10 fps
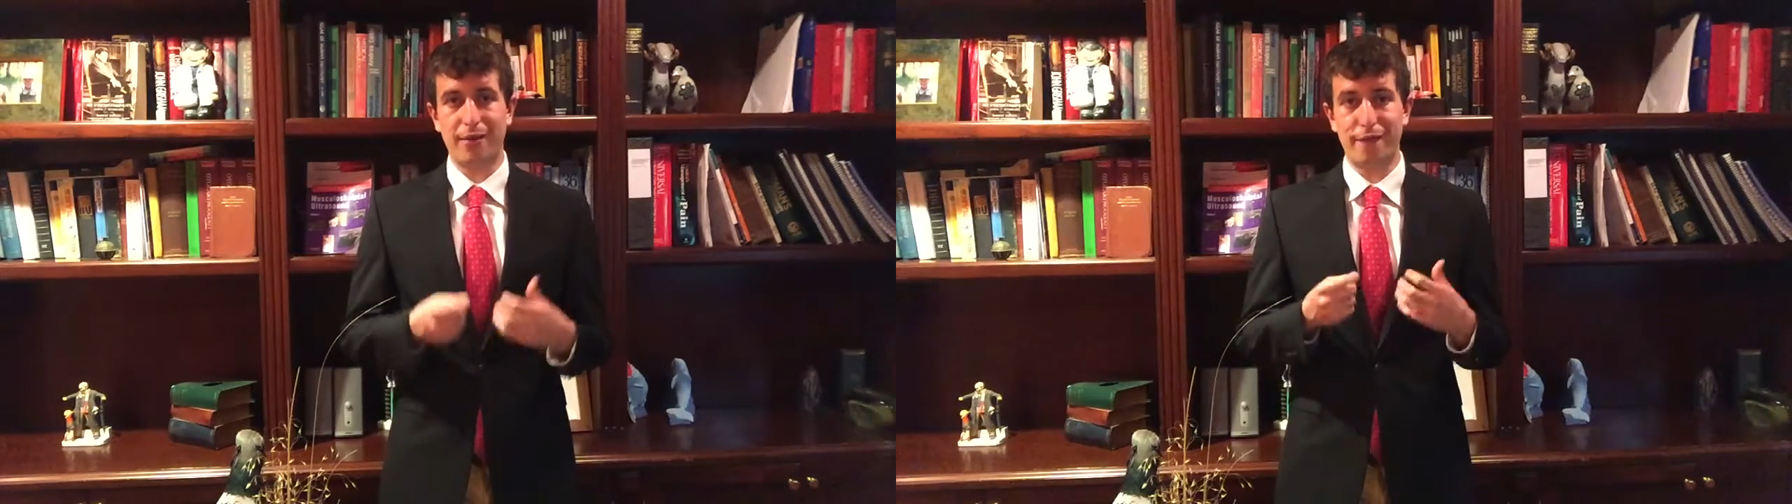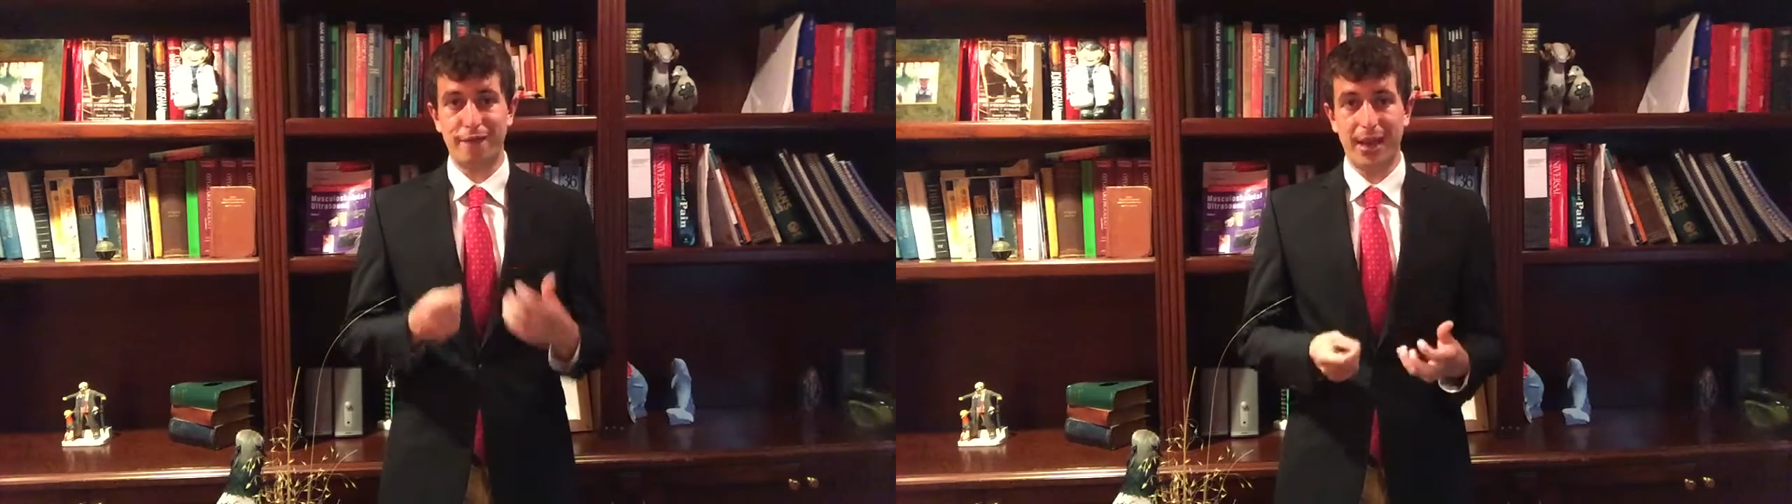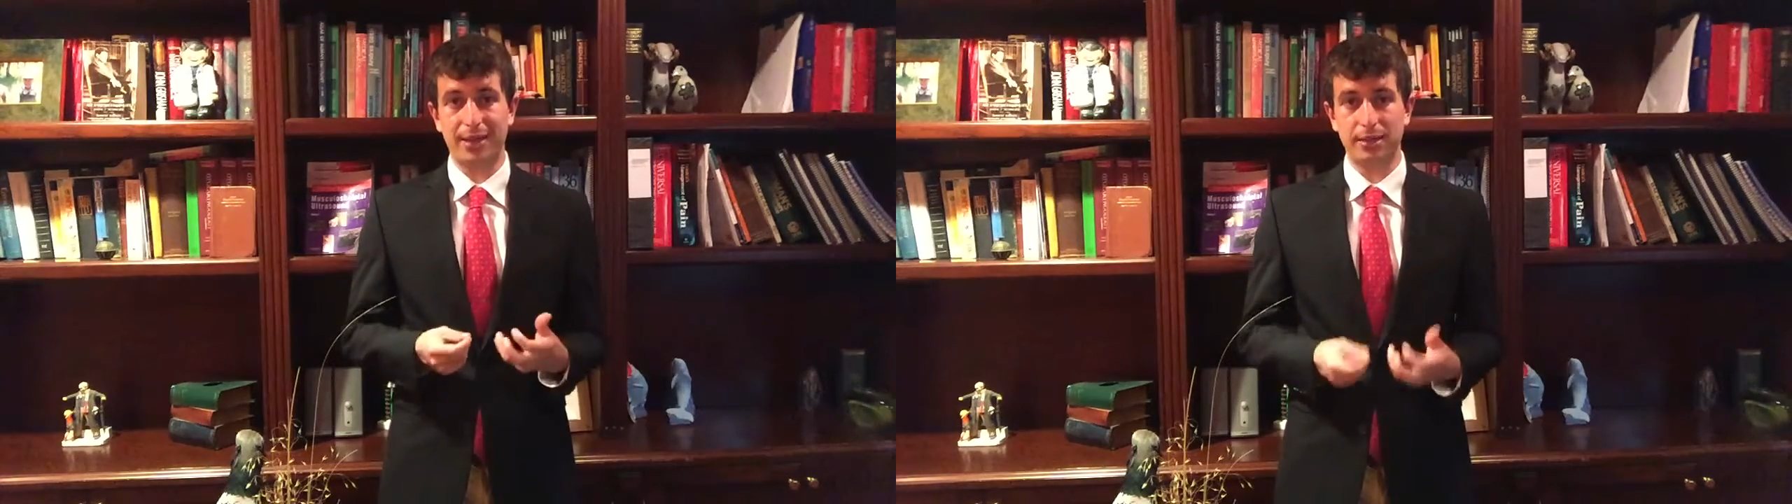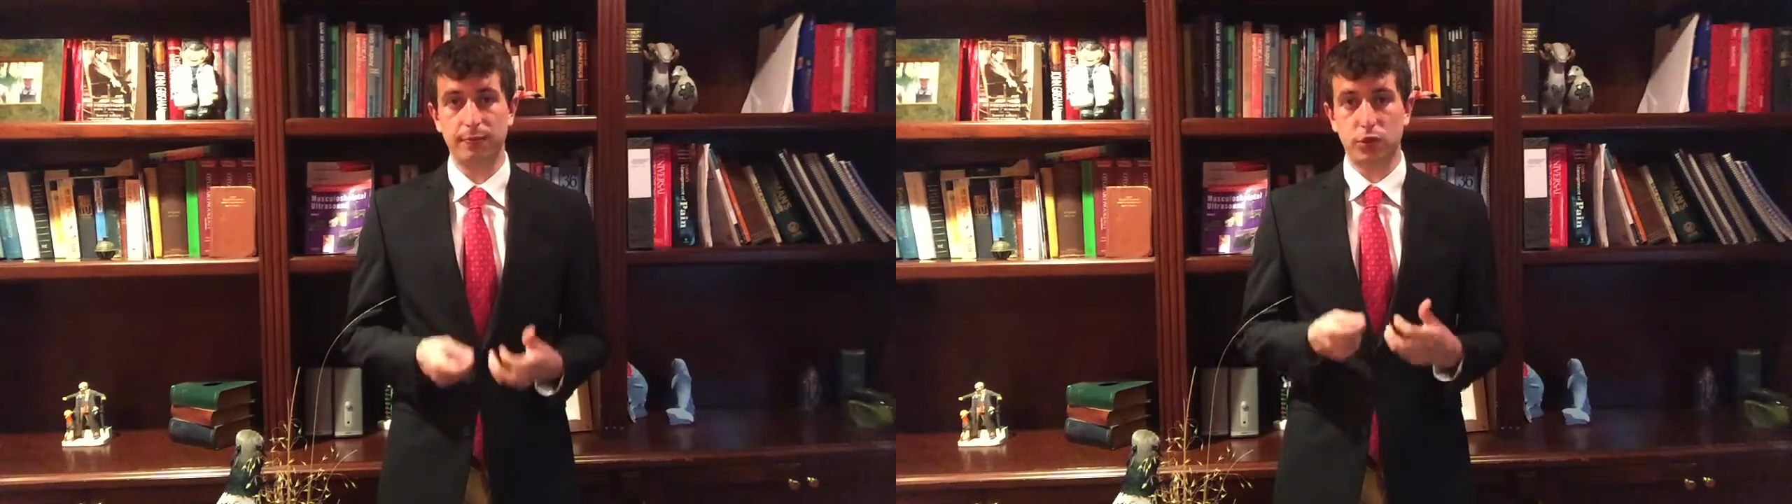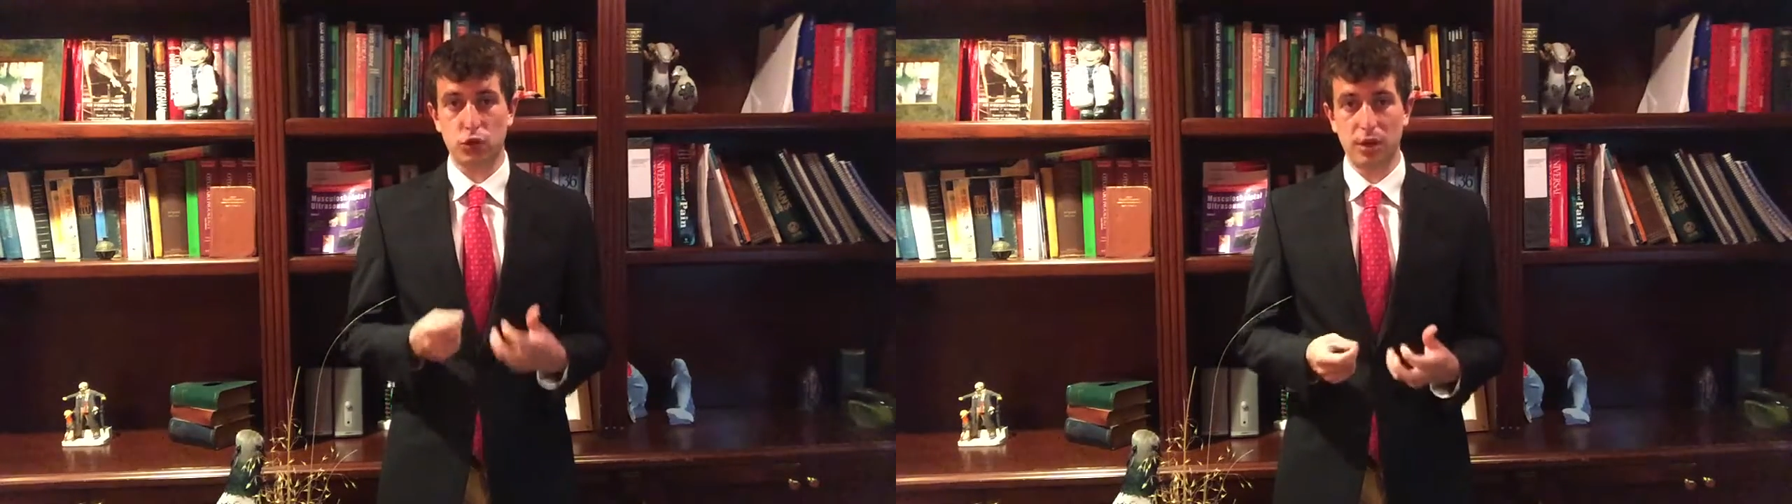and
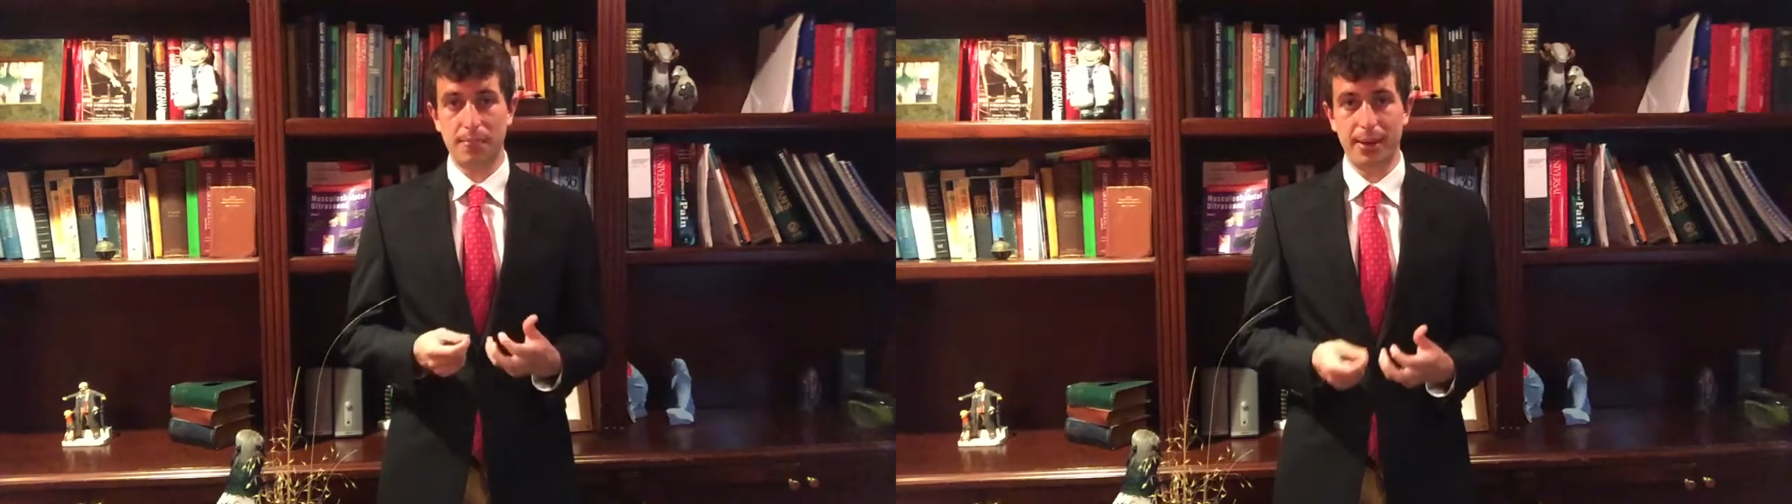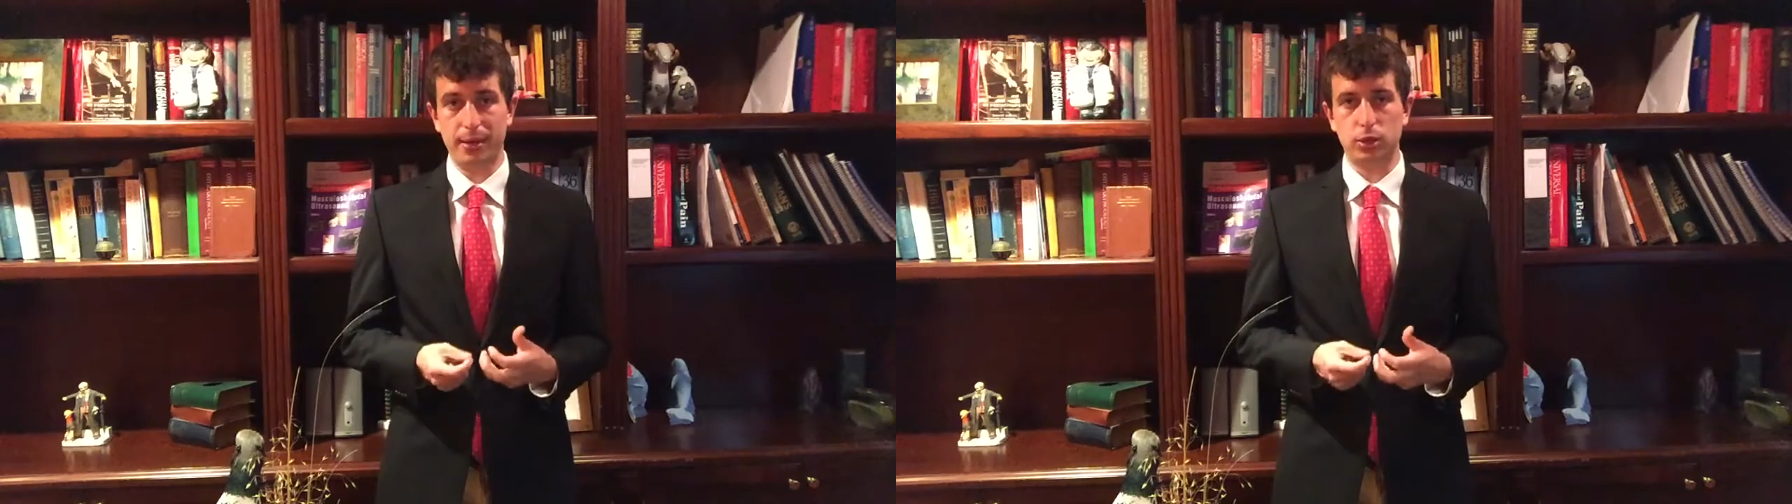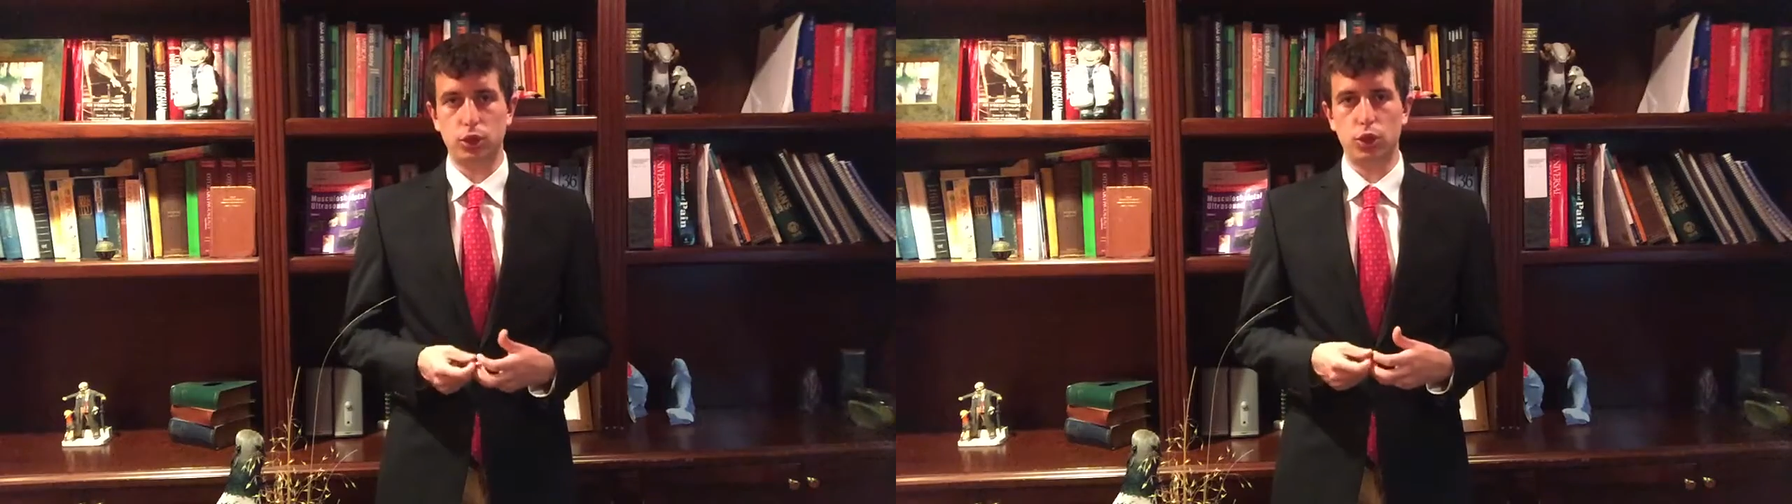effective treatment